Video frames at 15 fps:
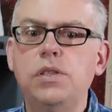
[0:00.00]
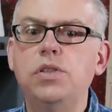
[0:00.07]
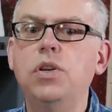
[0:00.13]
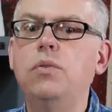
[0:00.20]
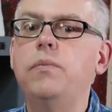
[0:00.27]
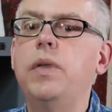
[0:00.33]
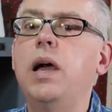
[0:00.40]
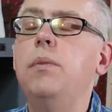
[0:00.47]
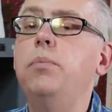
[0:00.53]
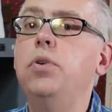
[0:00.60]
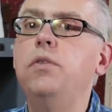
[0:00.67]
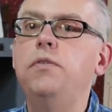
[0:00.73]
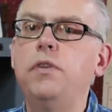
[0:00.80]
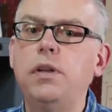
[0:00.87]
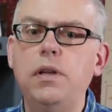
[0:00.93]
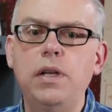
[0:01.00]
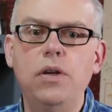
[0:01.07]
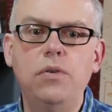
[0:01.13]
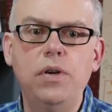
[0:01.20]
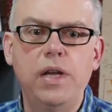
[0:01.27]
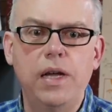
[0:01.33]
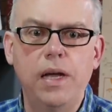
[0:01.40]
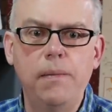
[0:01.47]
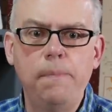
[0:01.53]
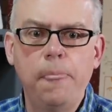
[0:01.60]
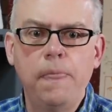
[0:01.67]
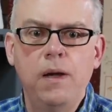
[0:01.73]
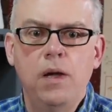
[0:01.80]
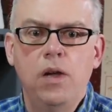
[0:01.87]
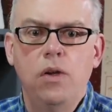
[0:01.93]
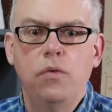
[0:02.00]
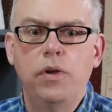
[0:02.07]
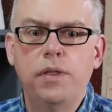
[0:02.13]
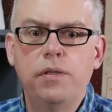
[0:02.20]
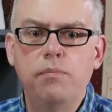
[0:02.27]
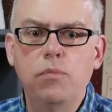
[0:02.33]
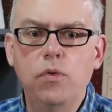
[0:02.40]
So I'm perfectly okay with